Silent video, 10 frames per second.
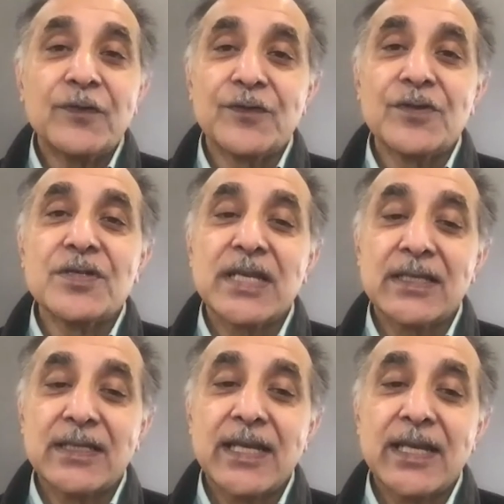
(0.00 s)

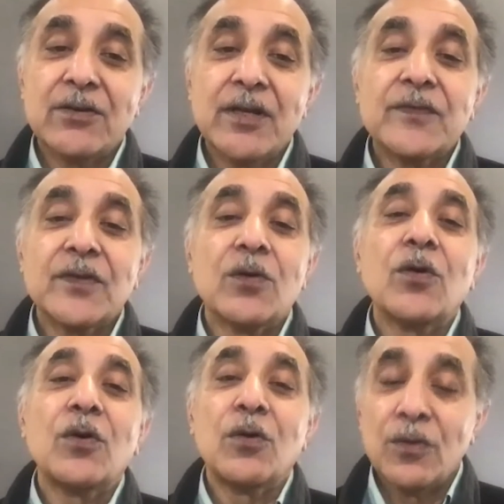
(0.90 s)
firsthand account of the
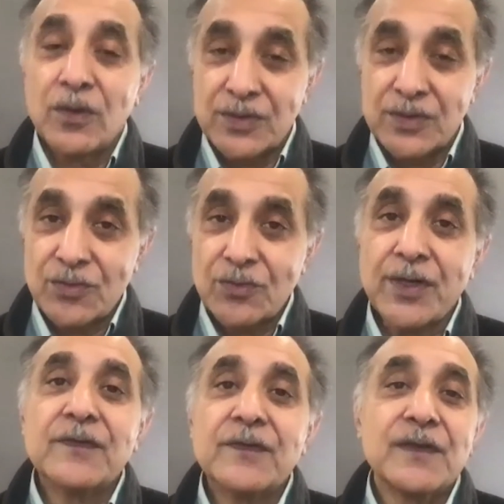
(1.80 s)
whole
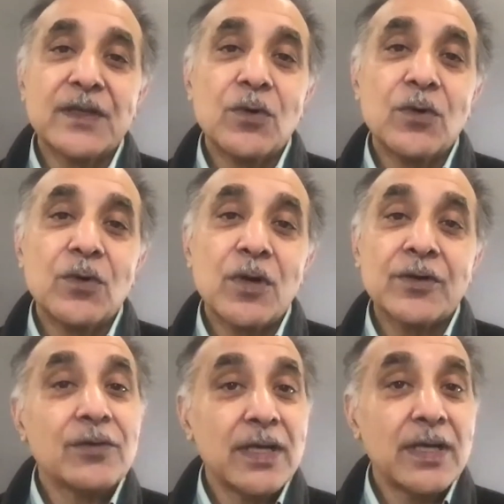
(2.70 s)
story of the Flint
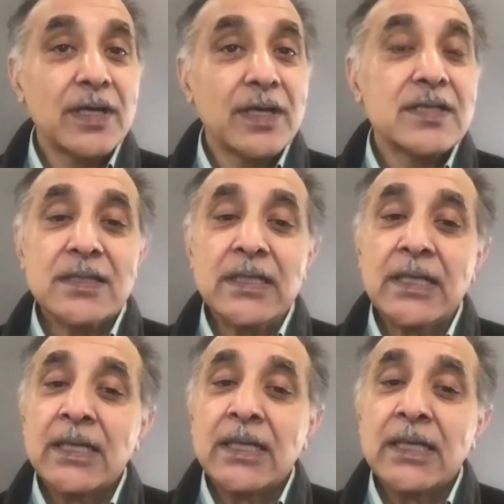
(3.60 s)
water
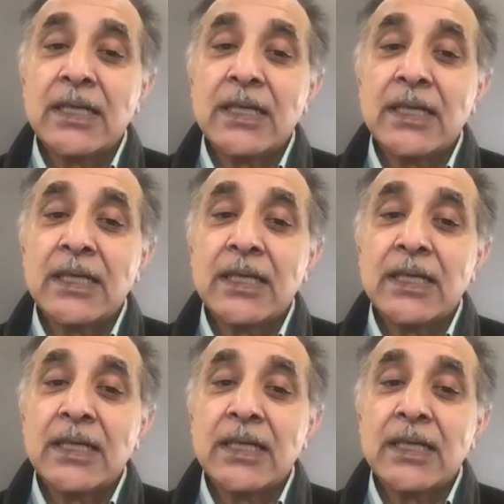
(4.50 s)
crisis.
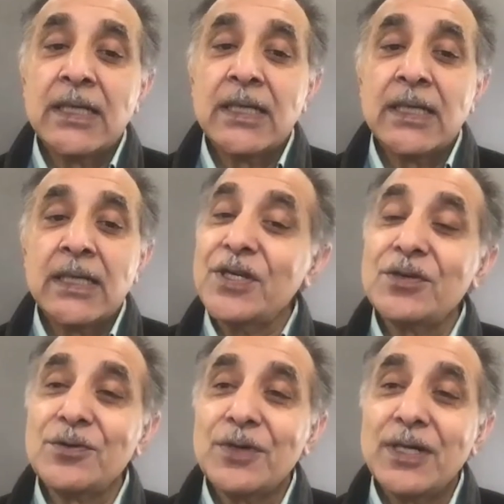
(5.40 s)
So
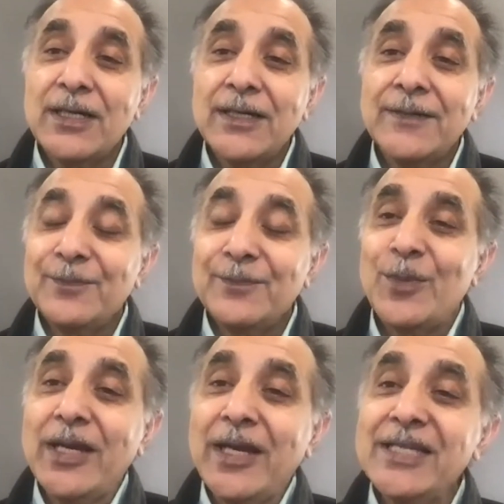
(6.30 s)
Mona, for
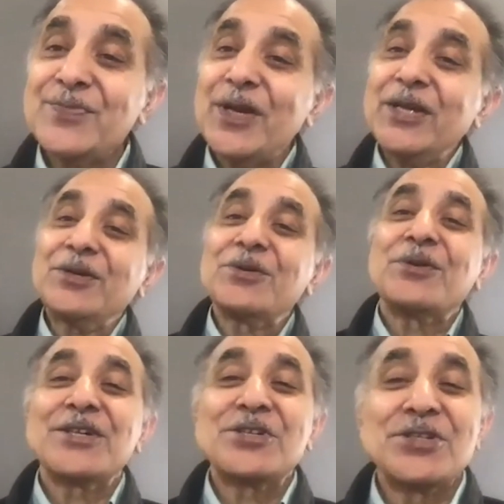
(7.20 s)
you, my
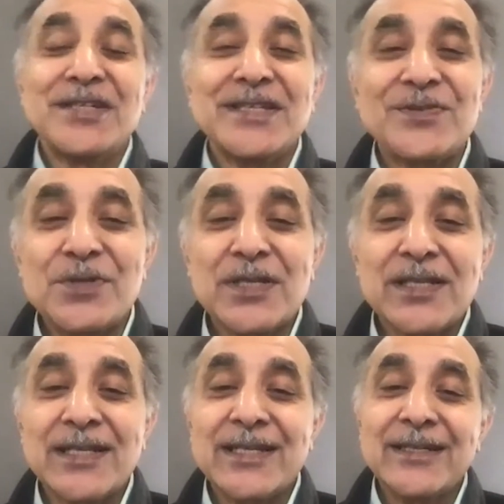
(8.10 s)
icebreaker question
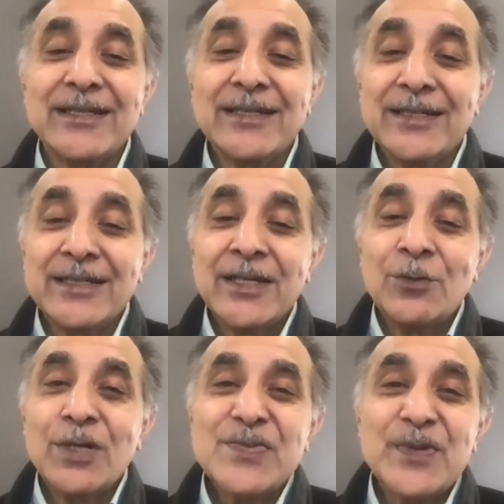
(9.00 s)
is really,
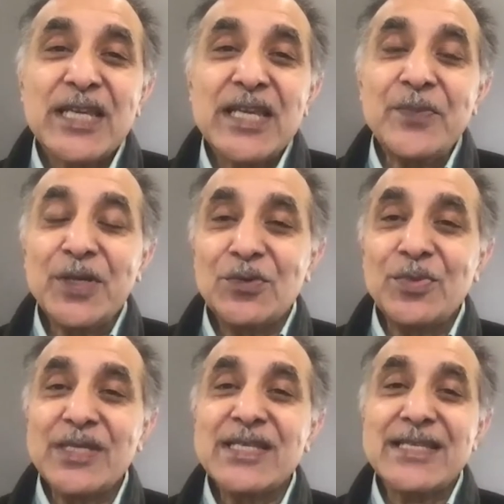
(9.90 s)
what's been keeping you
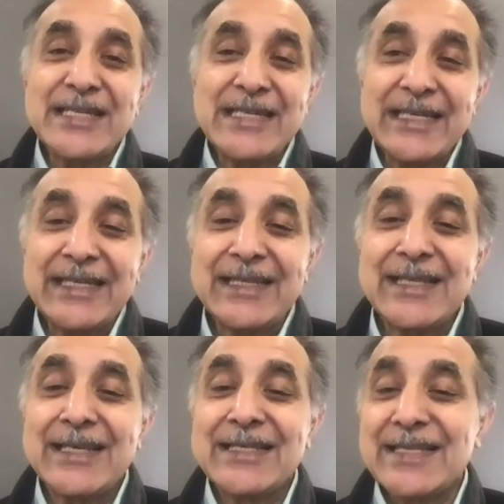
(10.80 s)
busy in
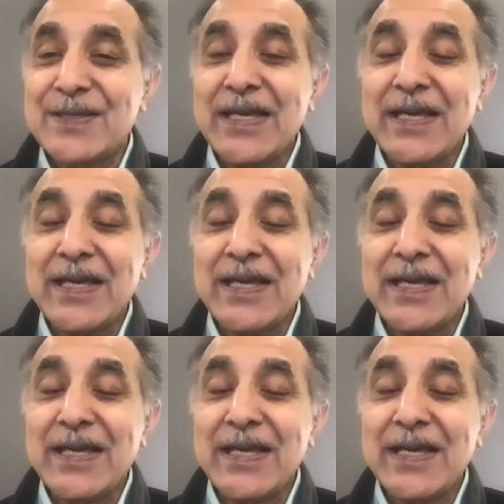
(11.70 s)
this